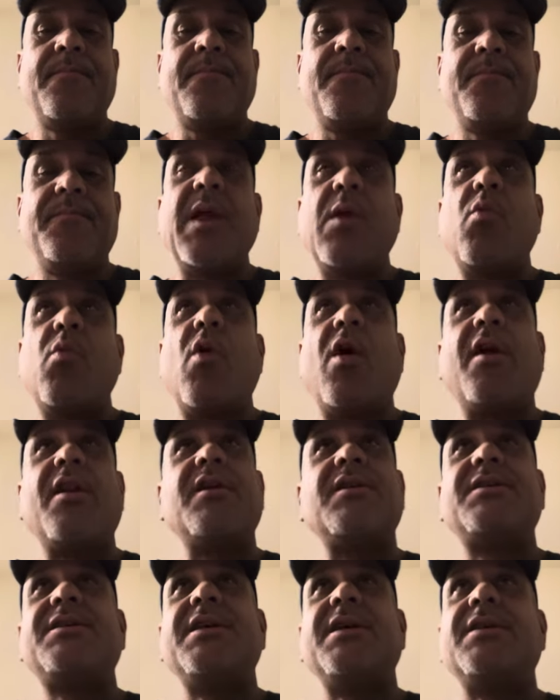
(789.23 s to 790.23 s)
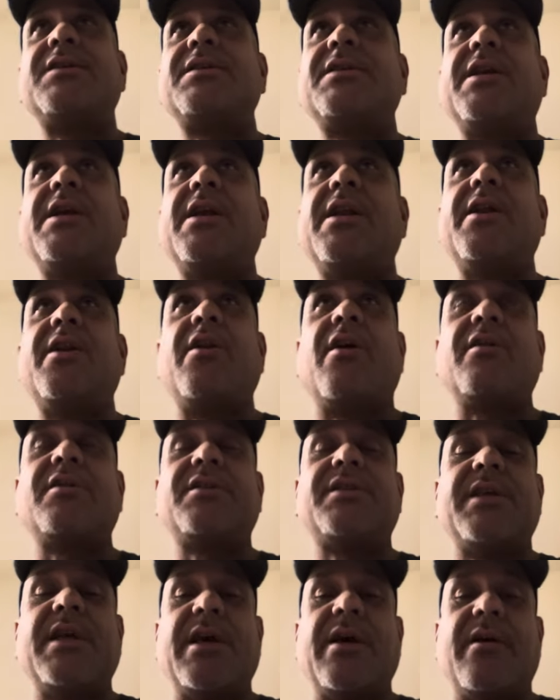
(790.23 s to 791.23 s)
They want to see us killing
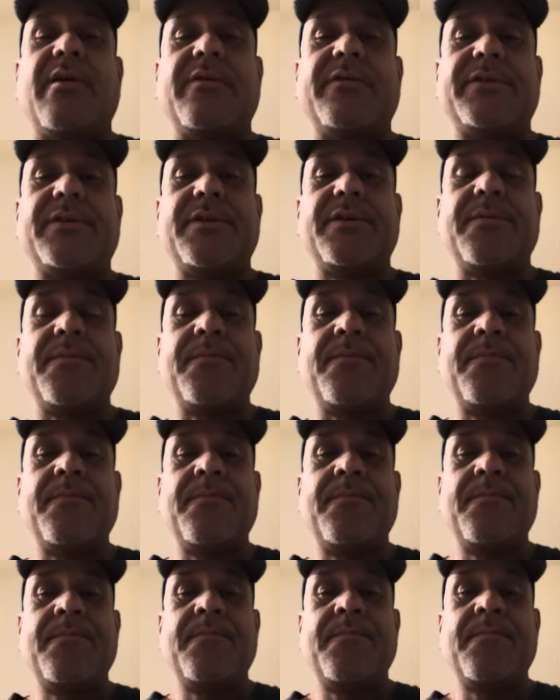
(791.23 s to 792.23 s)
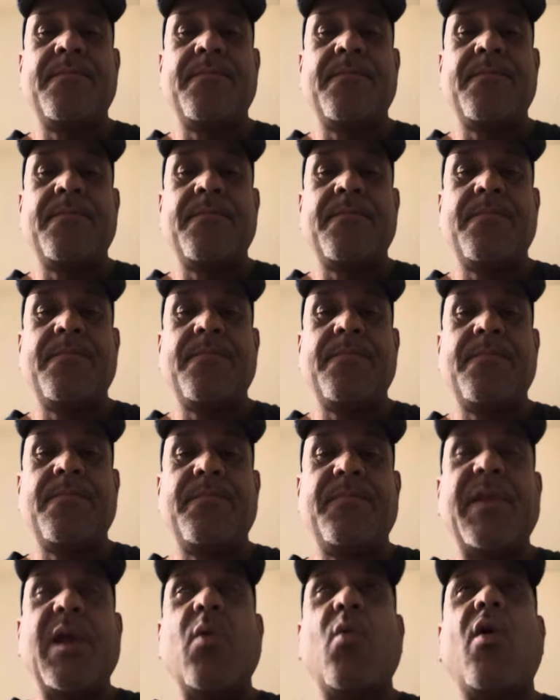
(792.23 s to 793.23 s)
ourselves.
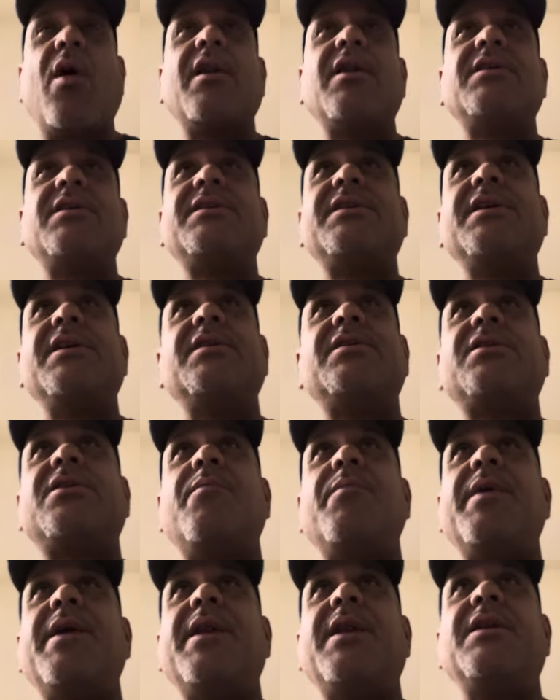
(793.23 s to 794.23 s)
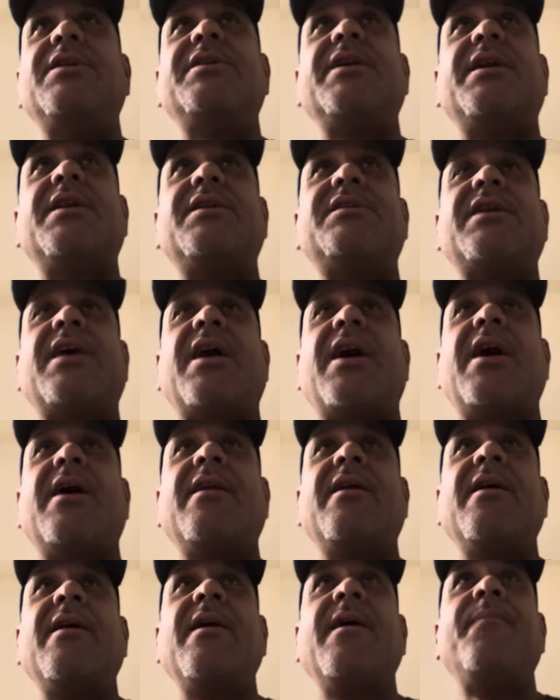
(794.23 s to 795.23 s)
They want to see us committing genocide.
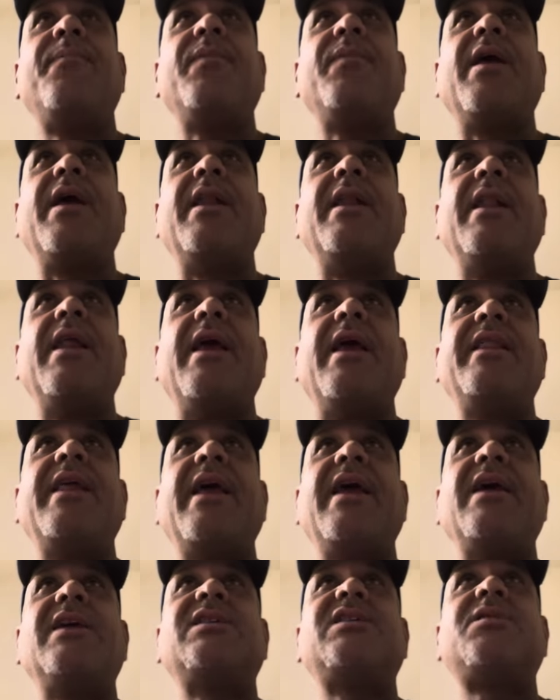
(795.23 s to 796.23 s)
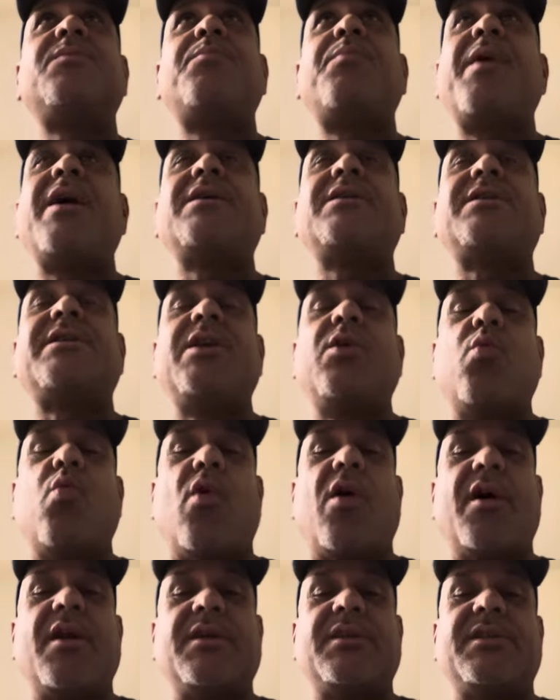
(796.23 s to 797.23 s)
And they especially
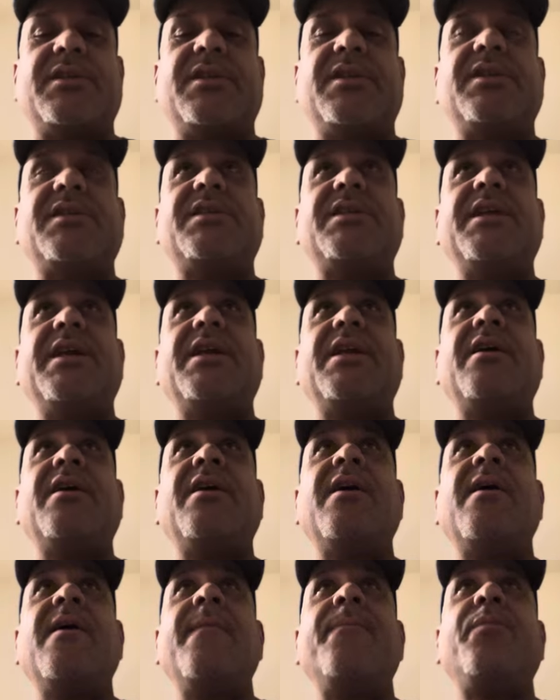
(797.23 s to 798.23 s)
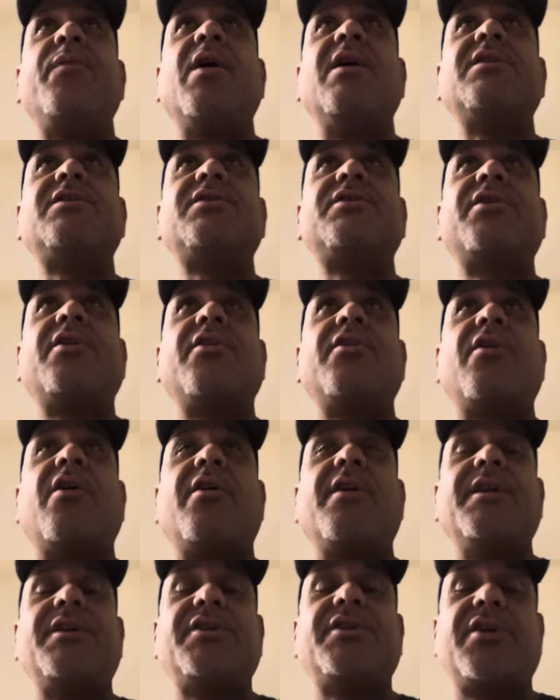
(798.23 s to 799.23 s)
want us to see us turn
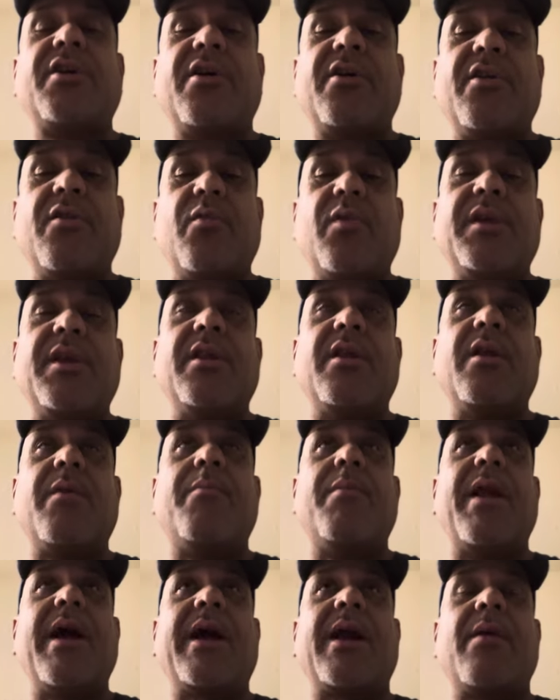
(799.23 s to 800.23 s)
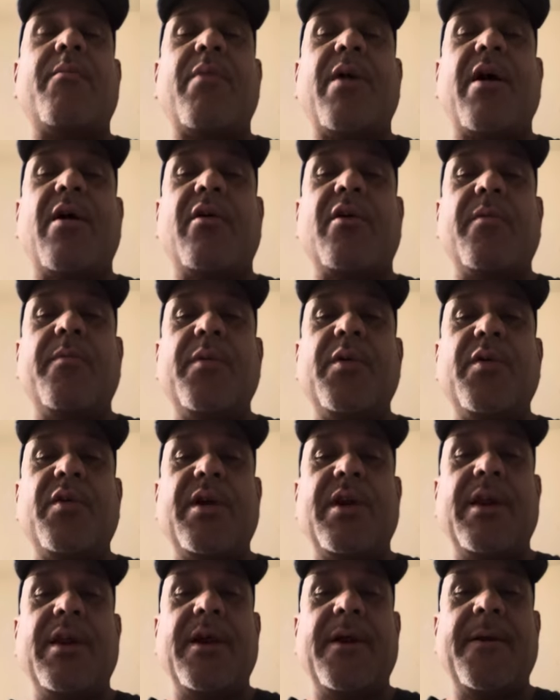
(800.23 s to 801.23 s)
on each other within the black and brown
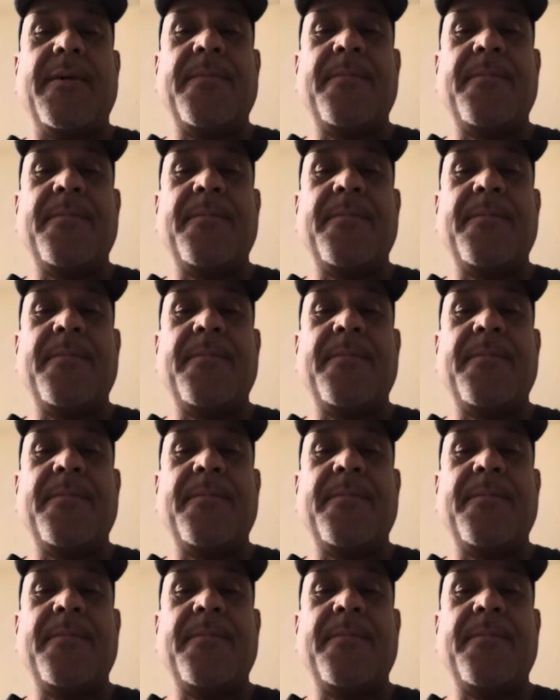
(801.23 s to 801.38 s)
community.